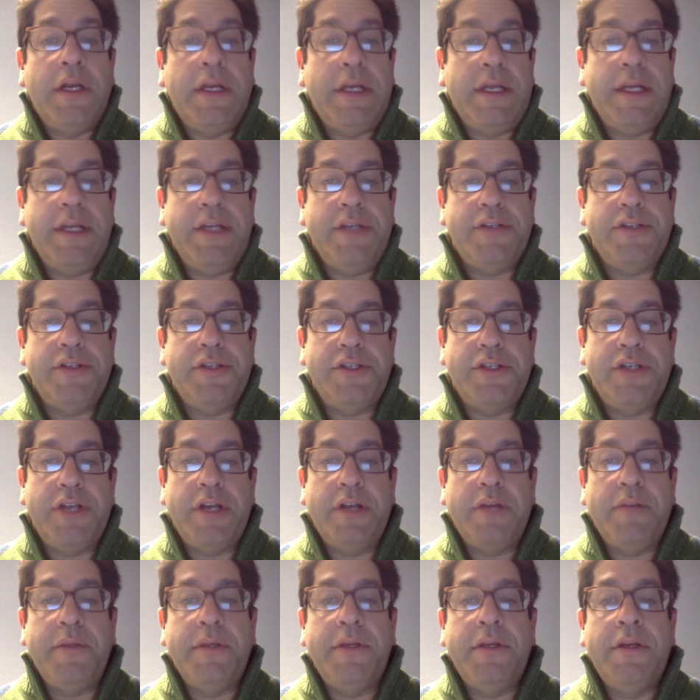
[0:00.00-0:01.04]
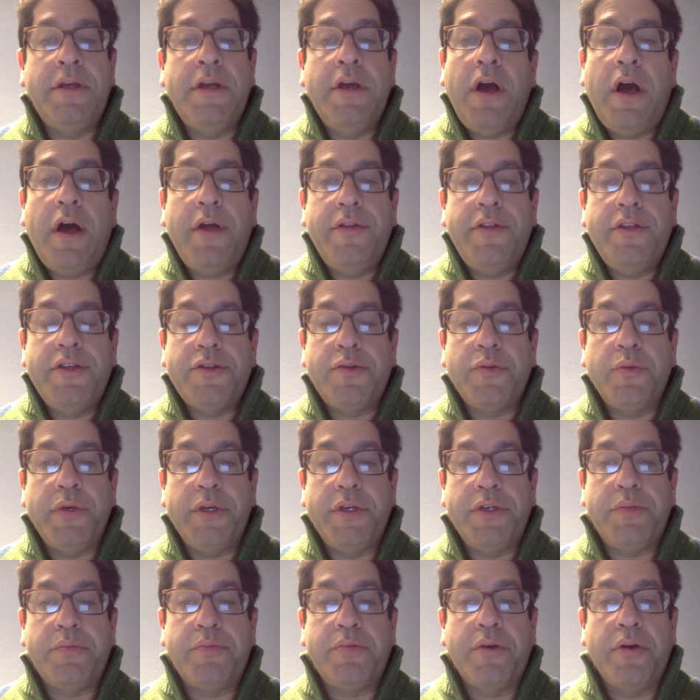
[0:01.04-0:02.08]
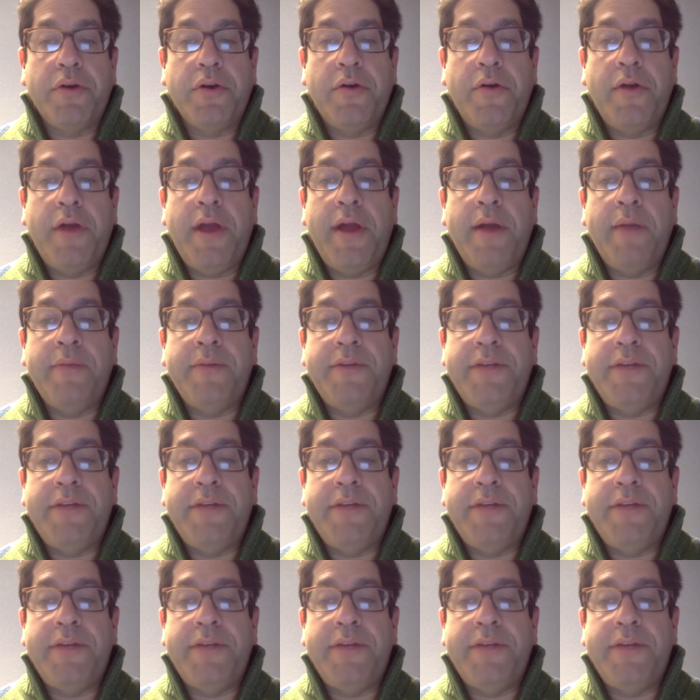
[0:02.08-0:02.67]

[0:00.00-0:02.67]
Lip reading: Ladies and gentlemen, on this week's program,